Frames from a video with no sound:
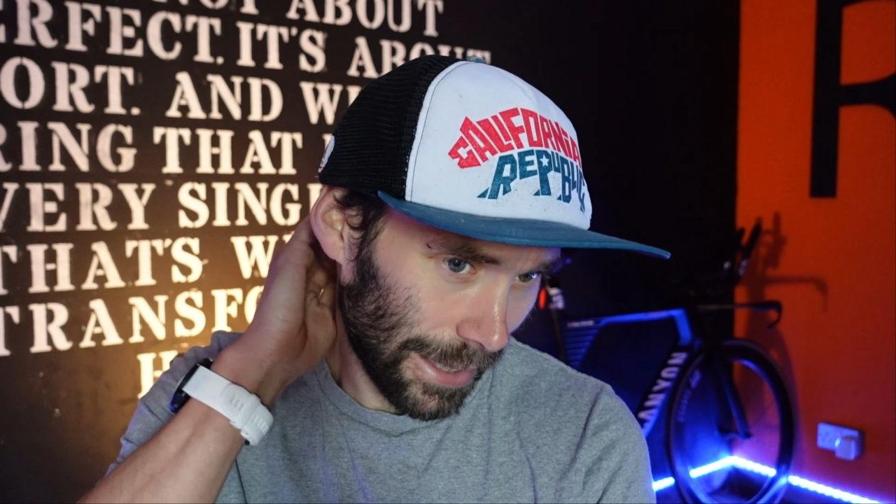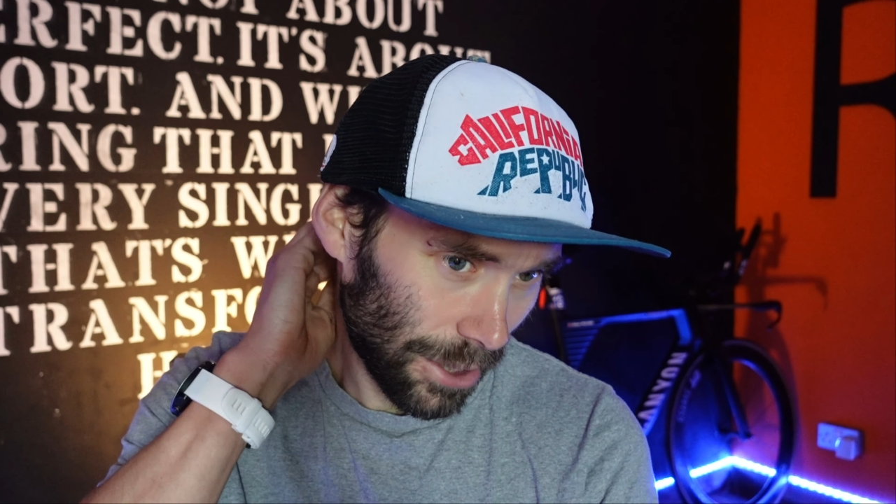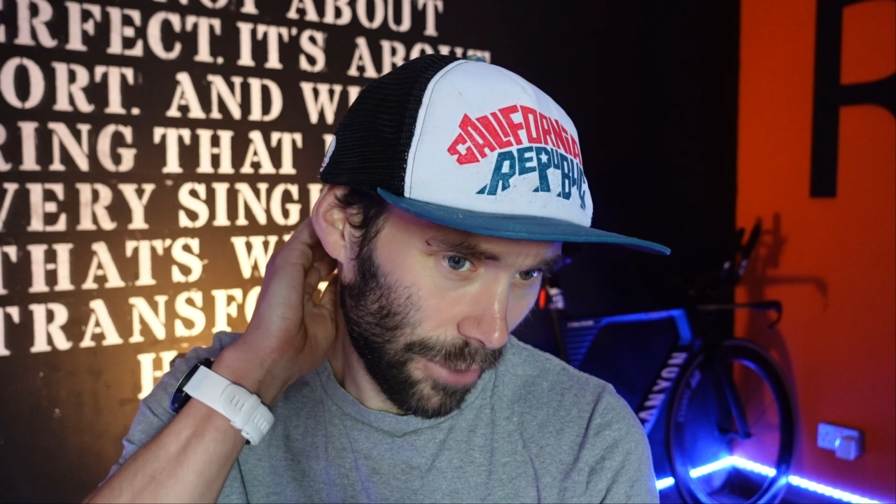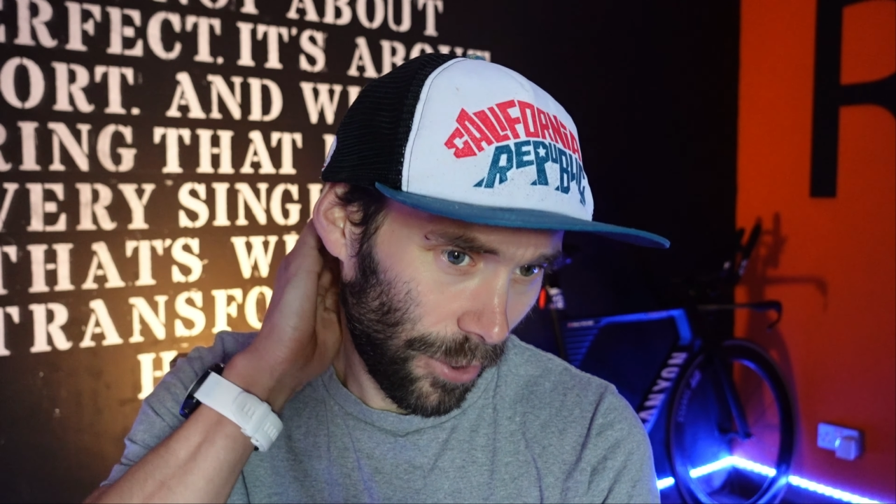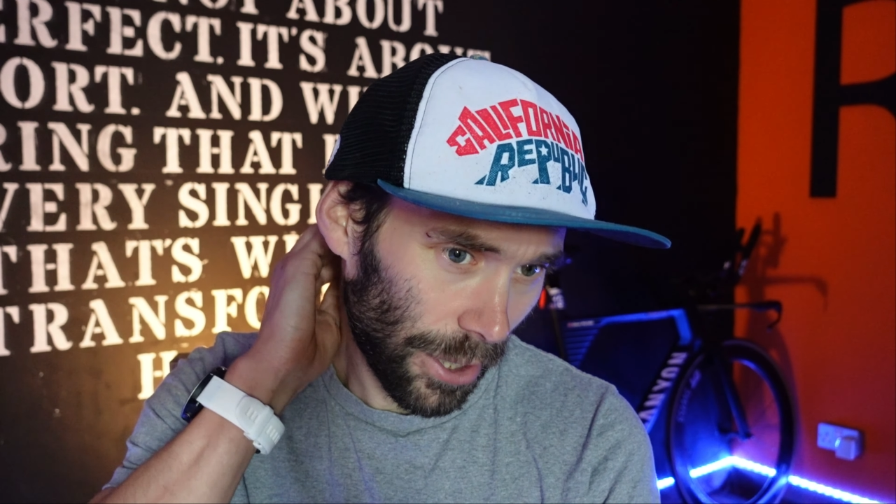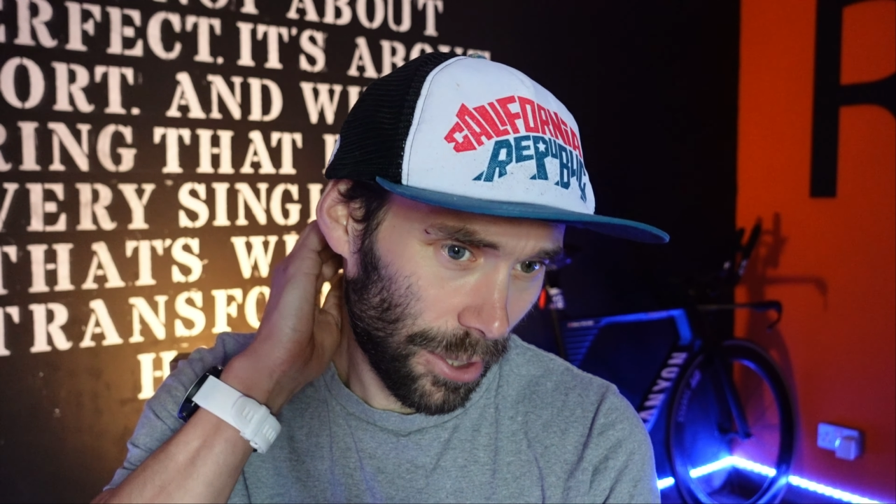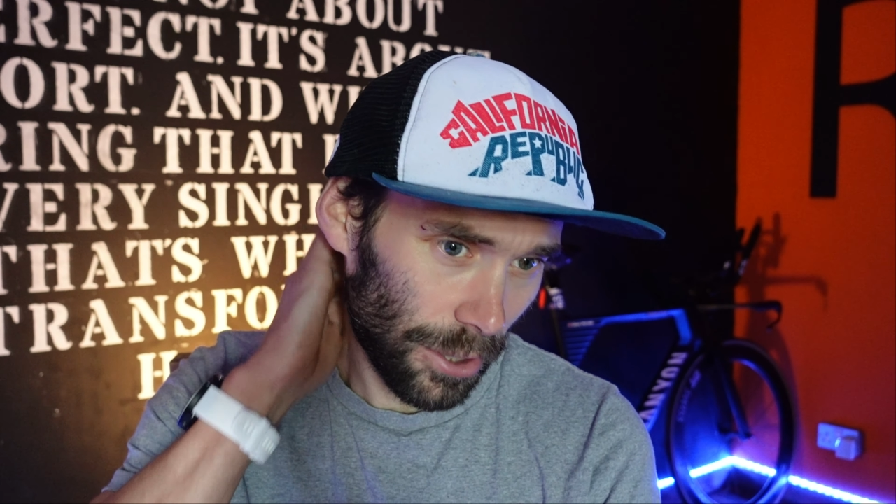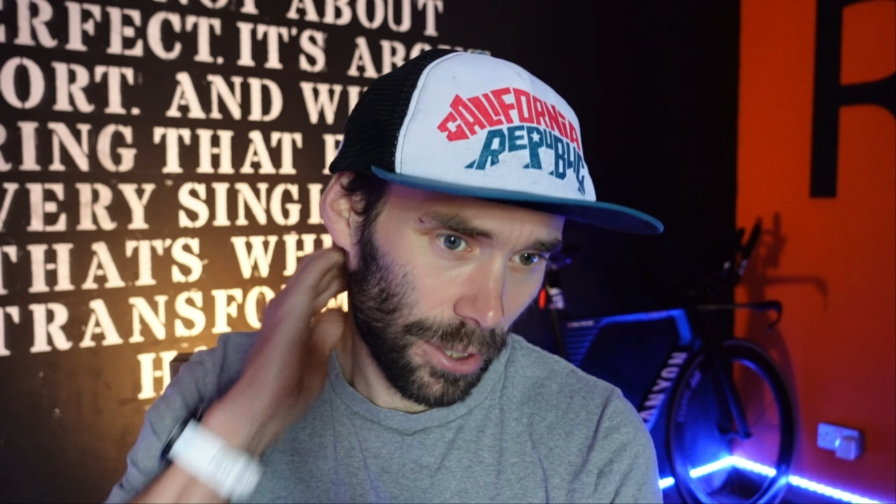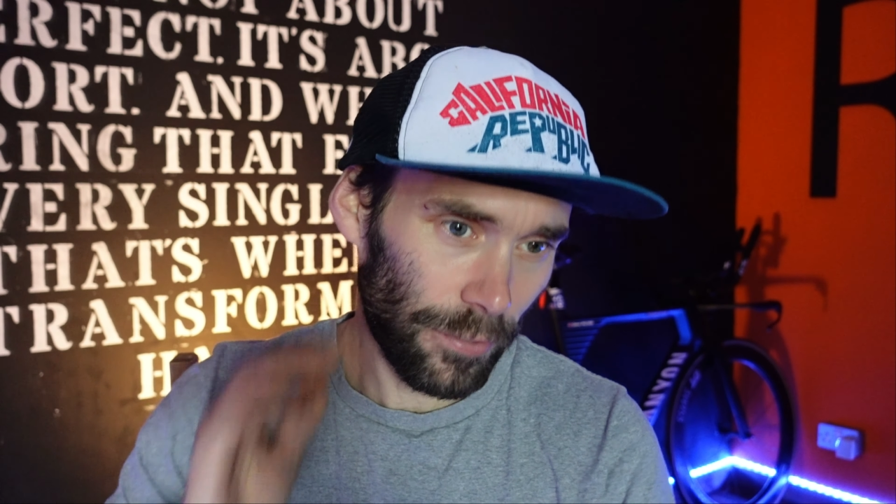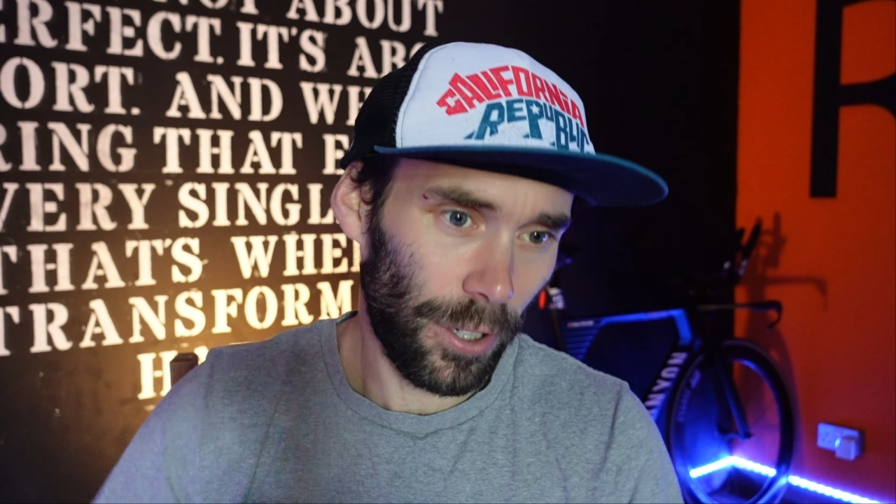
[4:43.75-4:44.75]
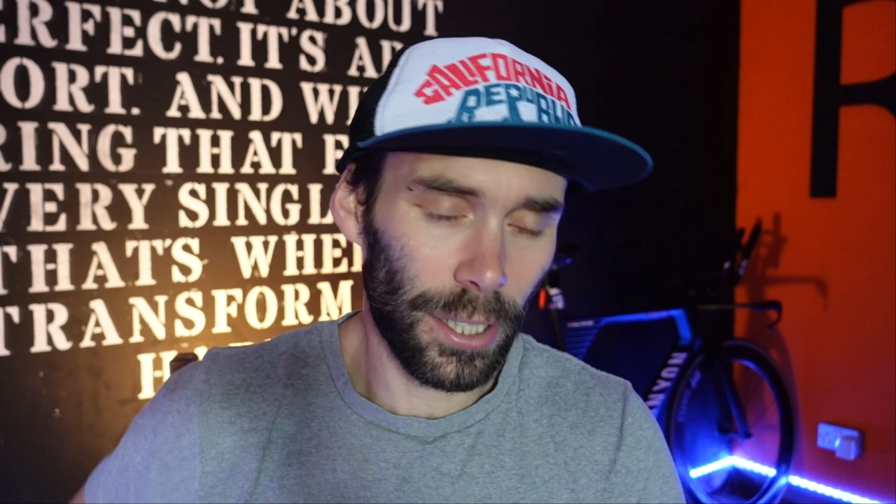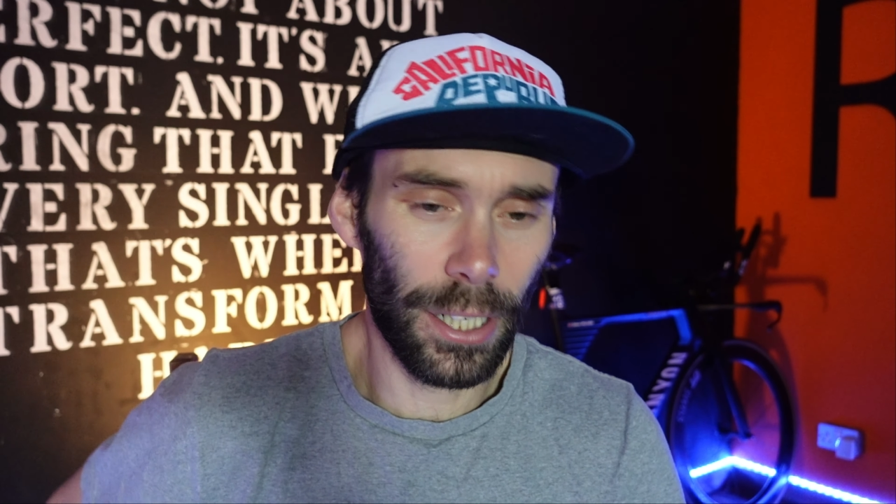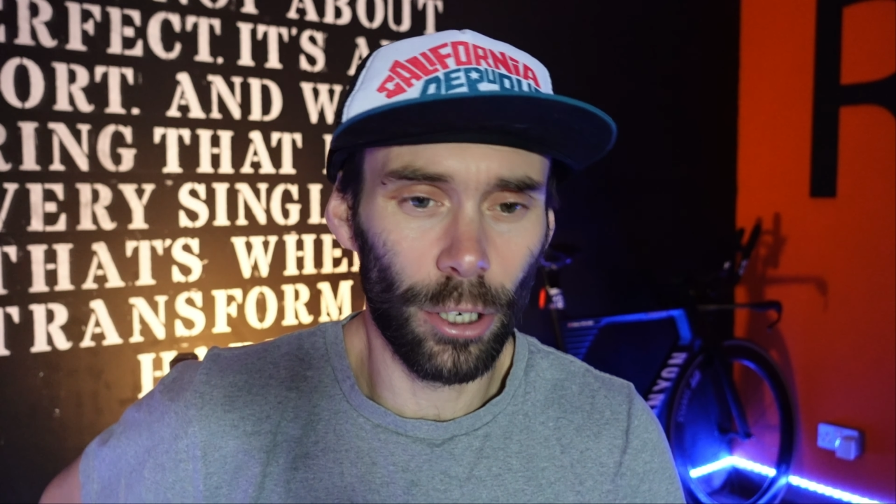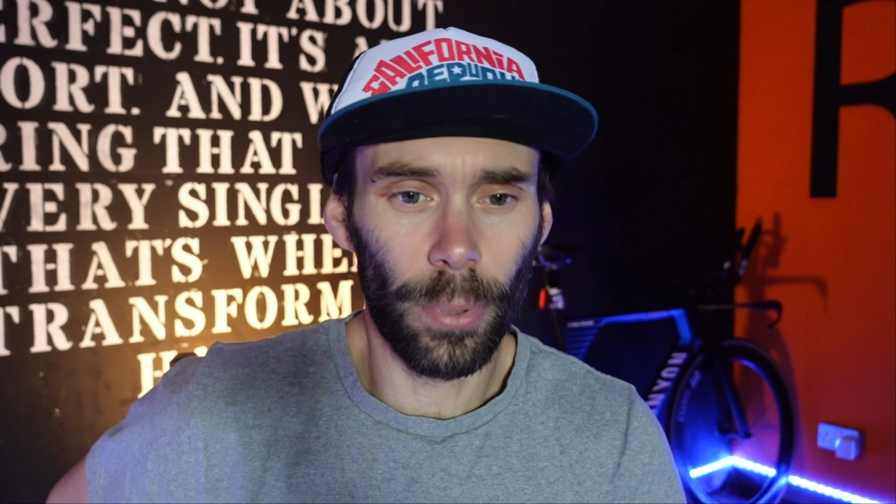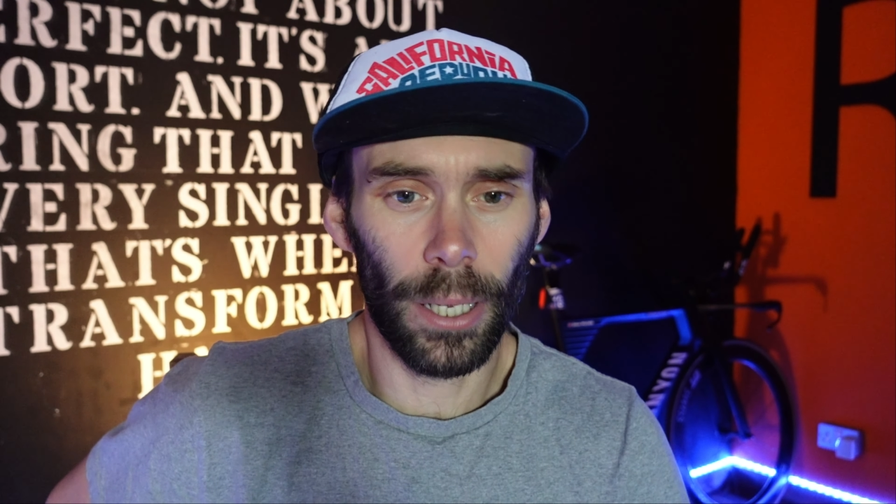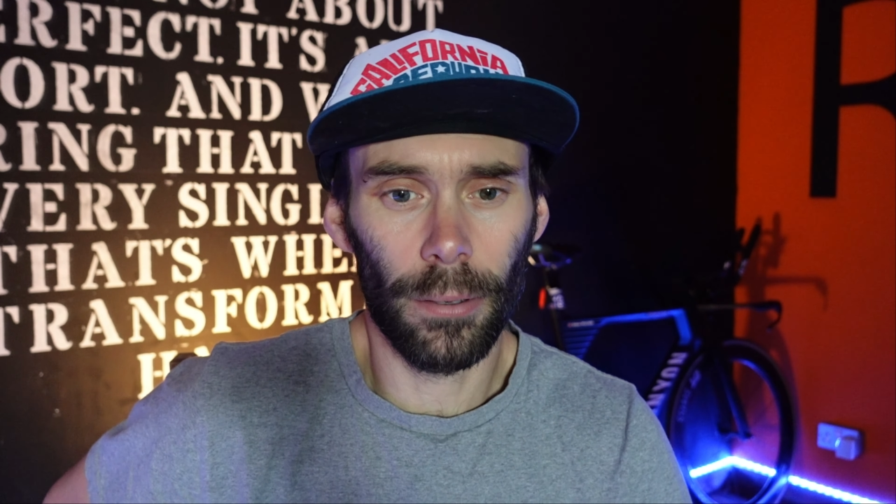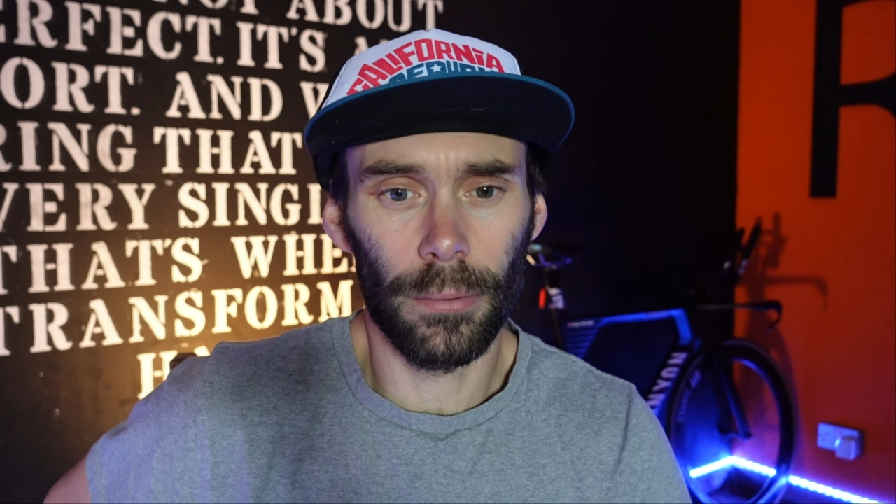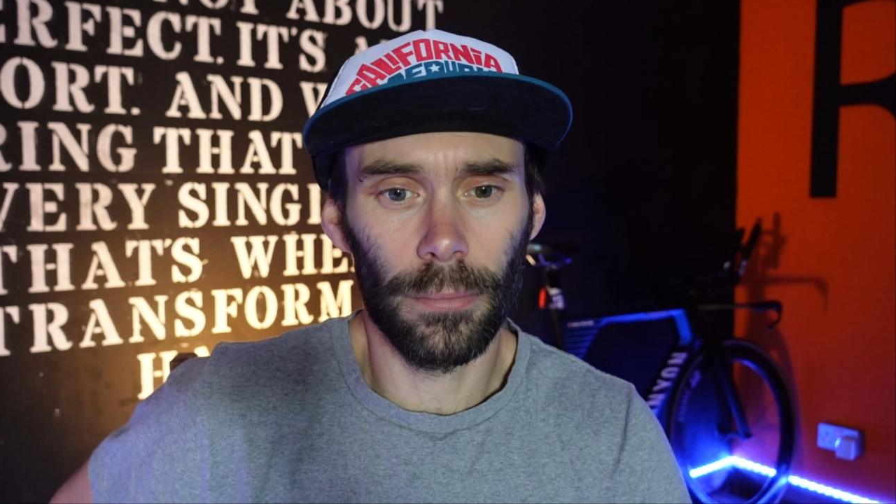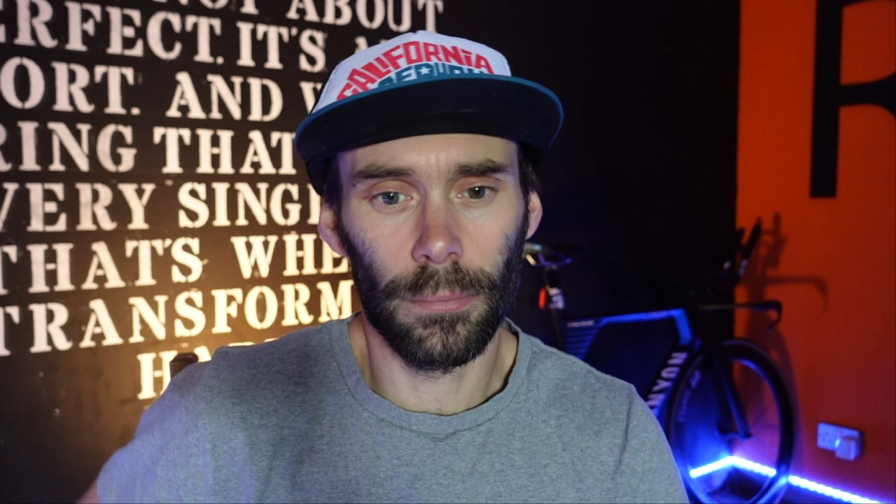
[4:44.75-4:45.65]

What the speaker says: so if I had a little bit,